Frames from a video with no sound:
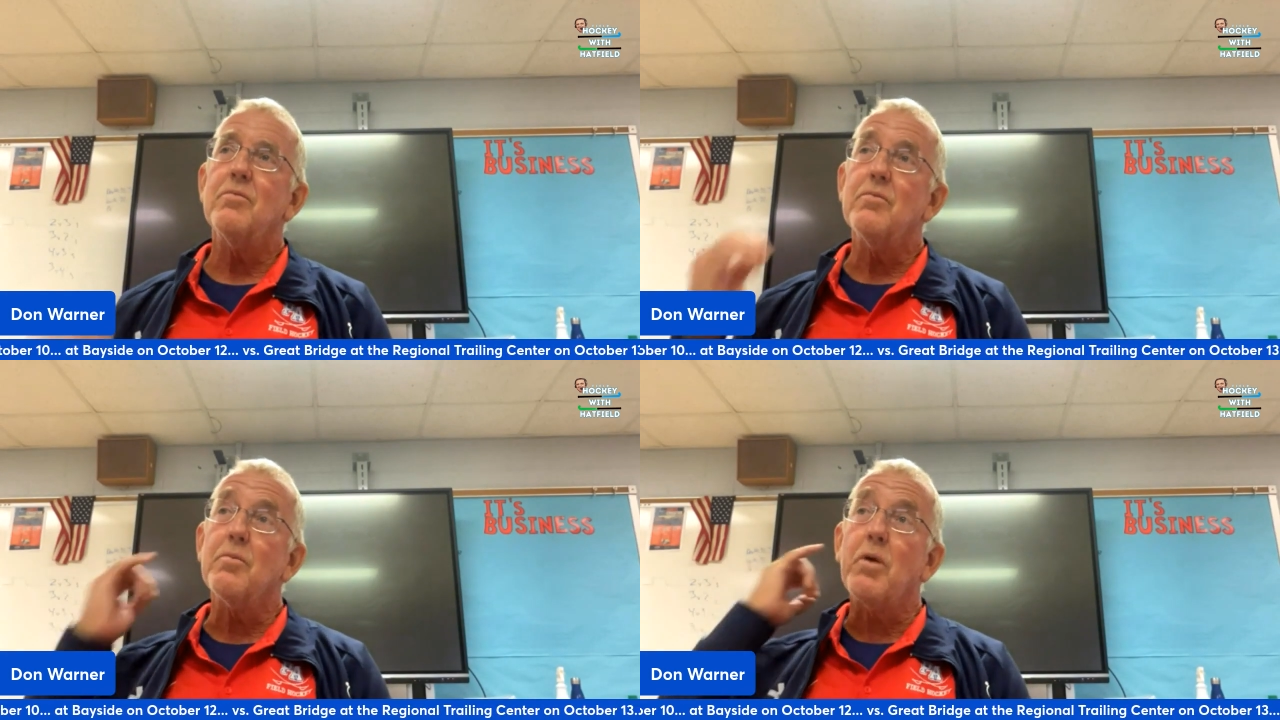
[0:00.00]

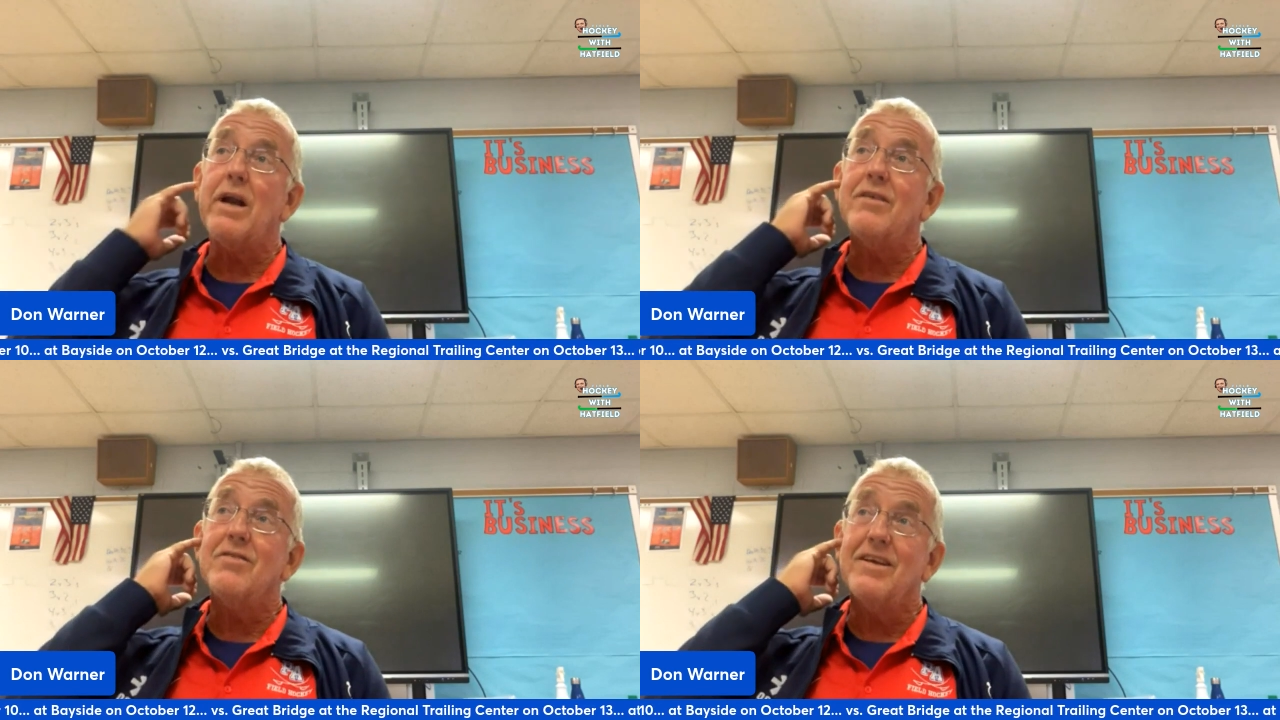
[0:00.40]
We're
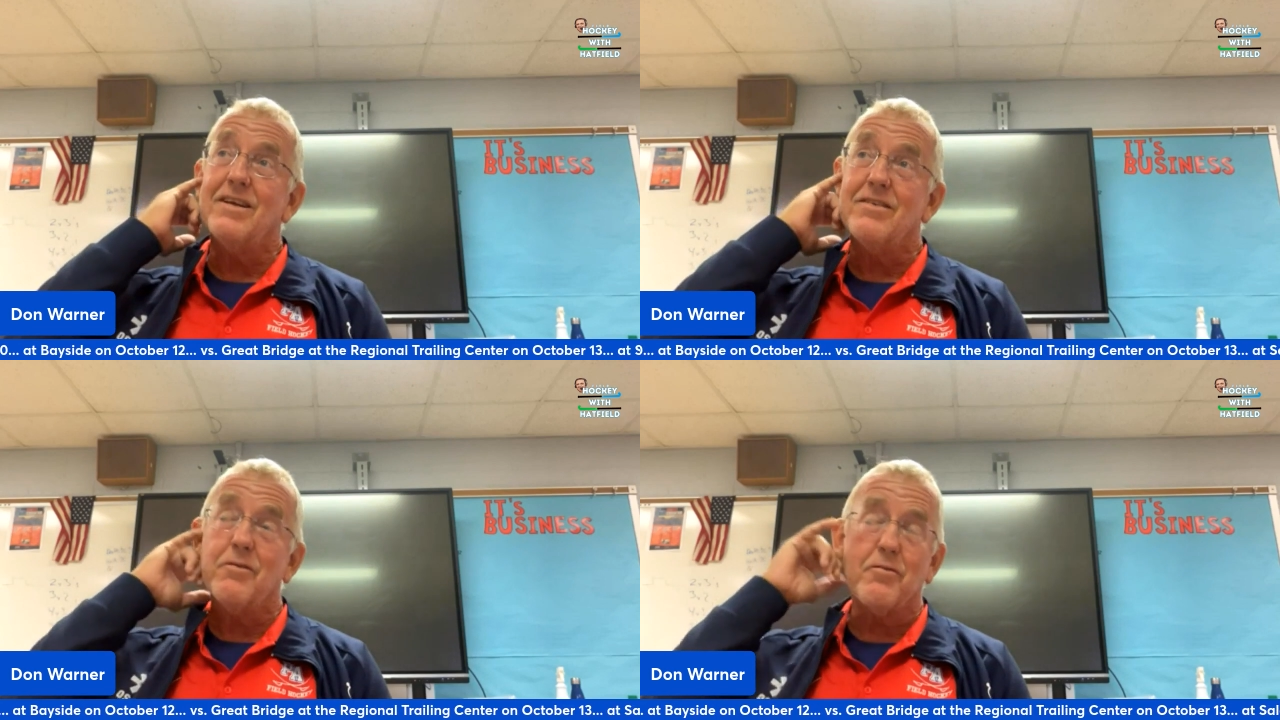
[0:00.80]
practicing
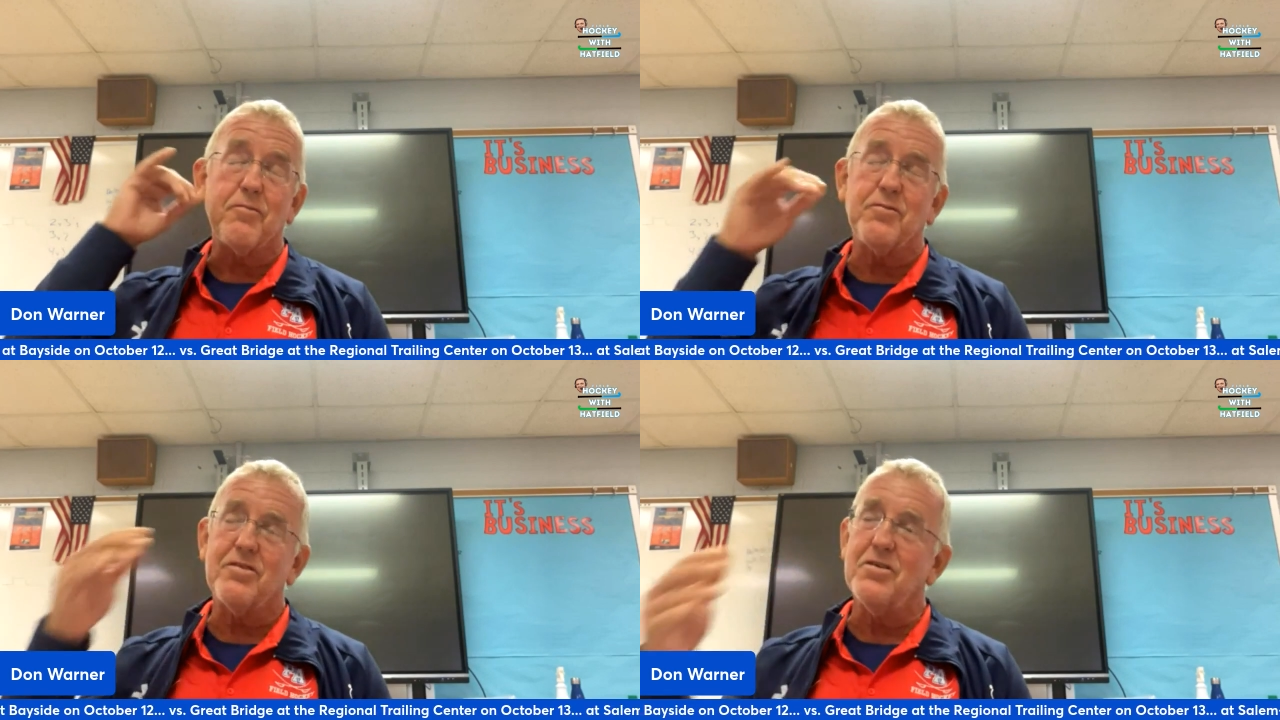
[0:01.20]
in
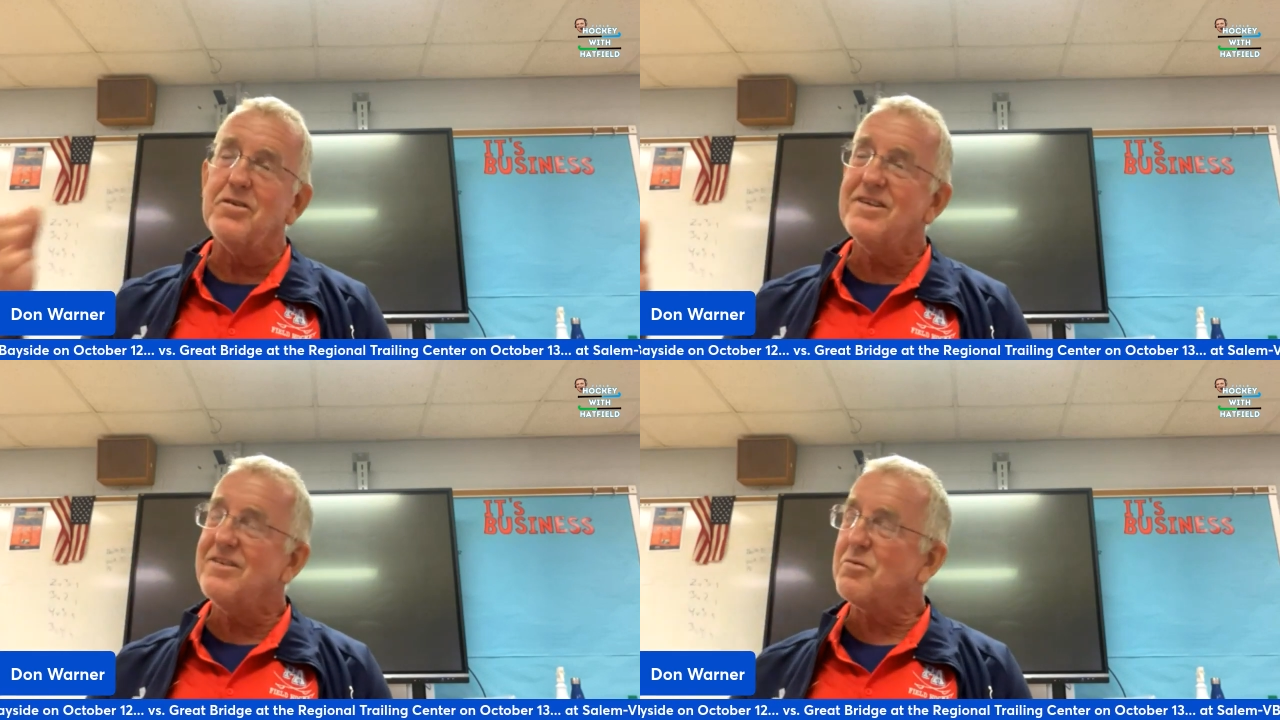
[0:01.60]
different
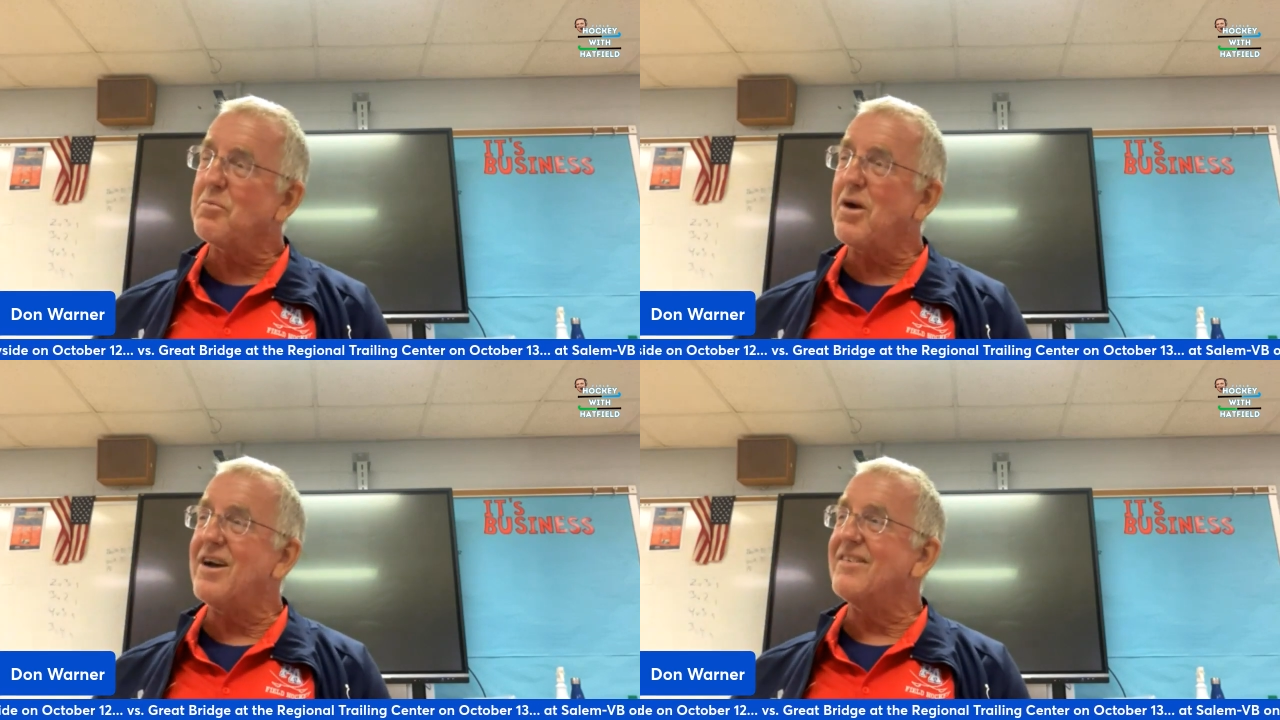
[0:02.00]
facilities. We're
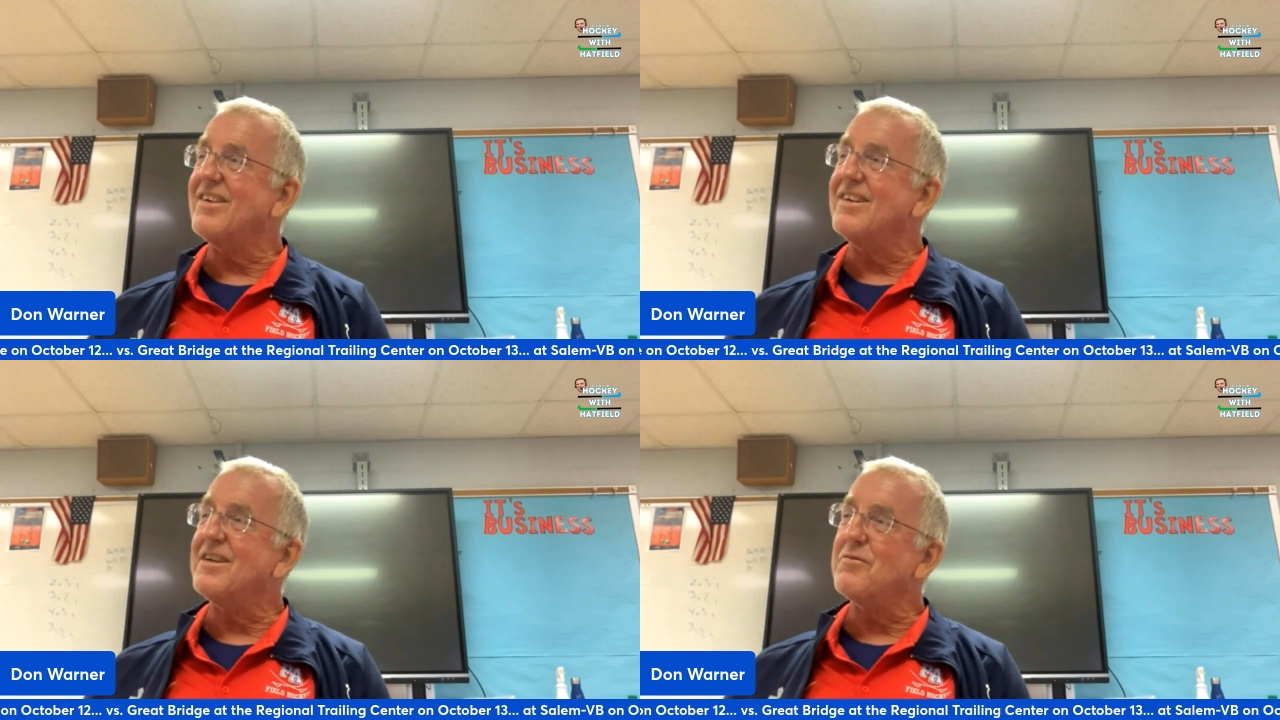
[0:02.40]

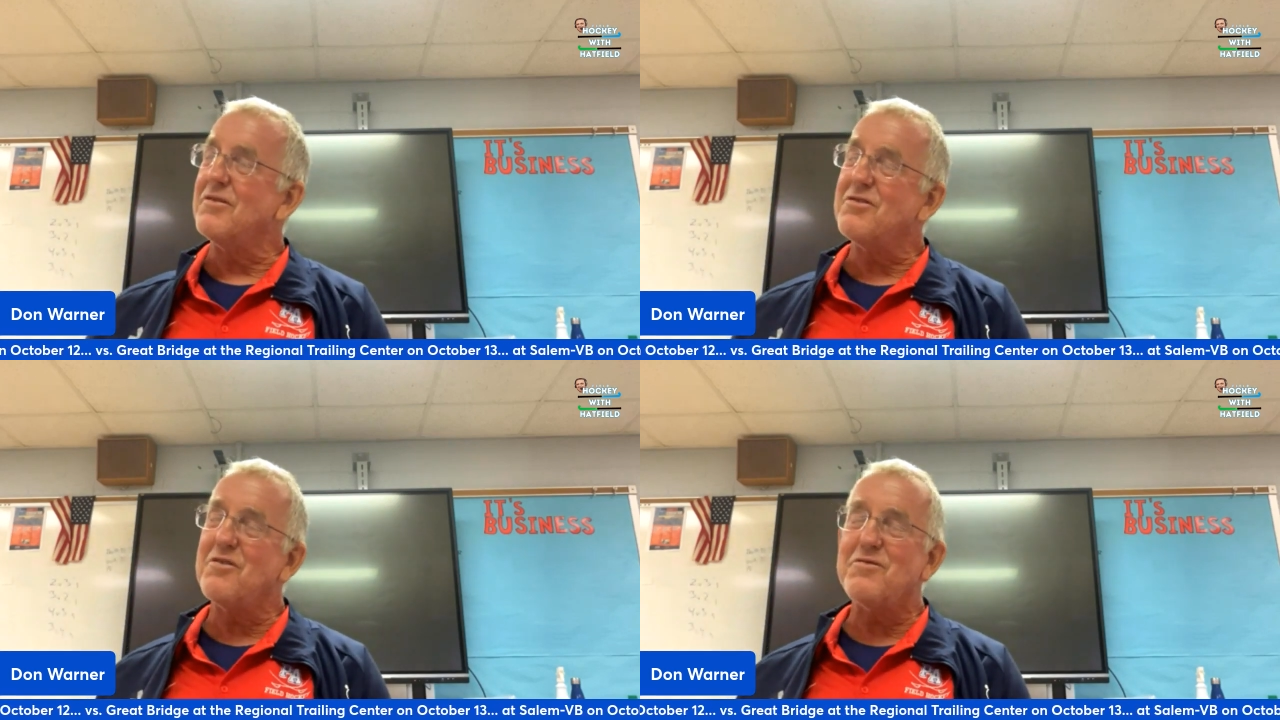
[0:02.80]
practicing on different
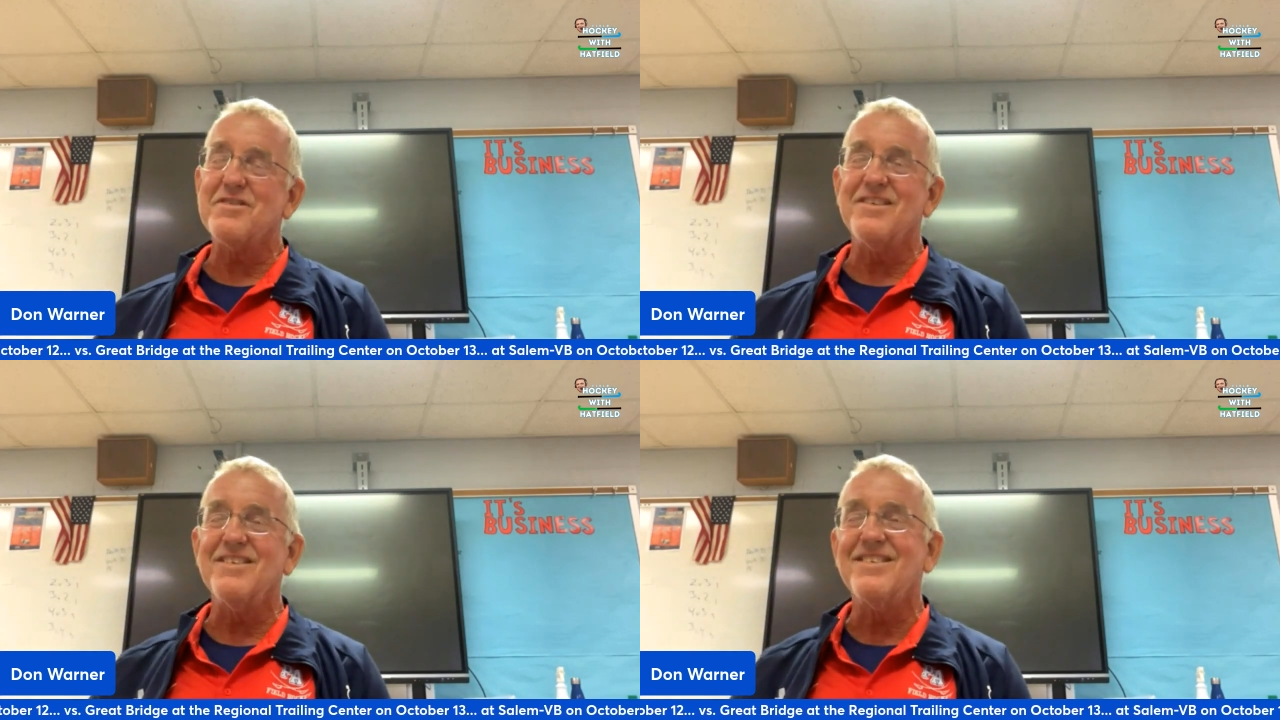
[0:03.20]

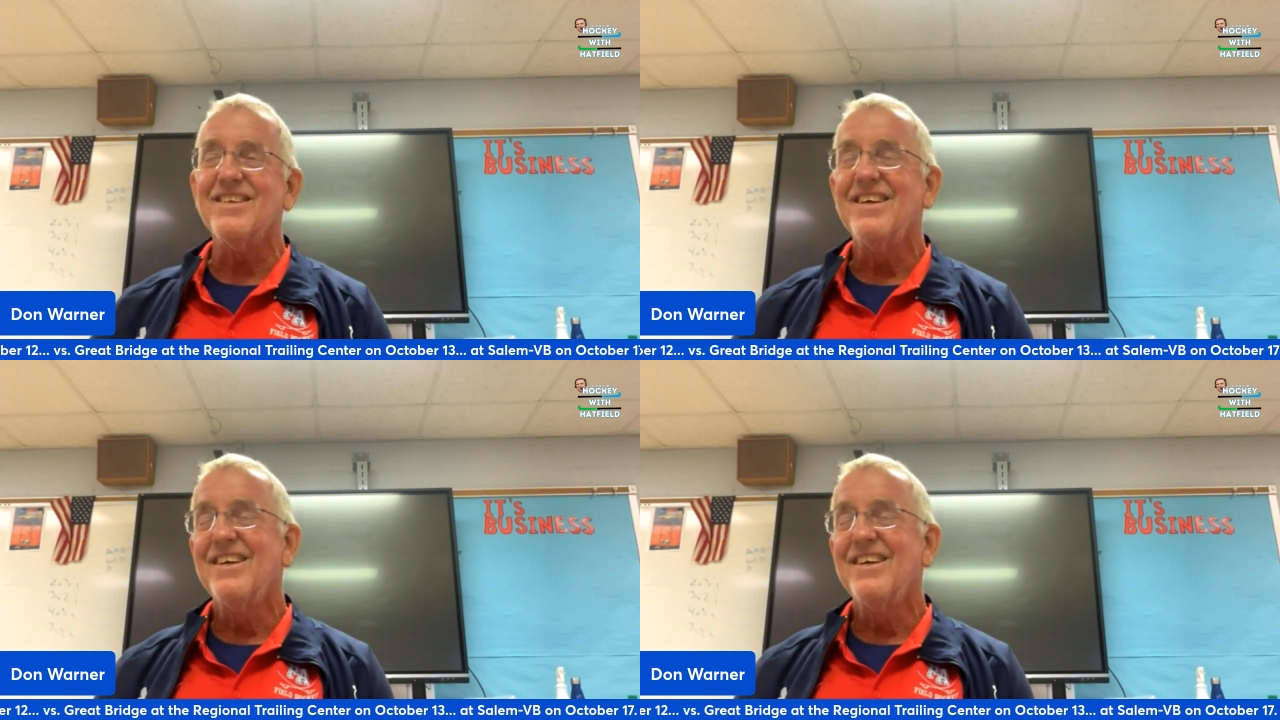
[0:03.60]
surfaces.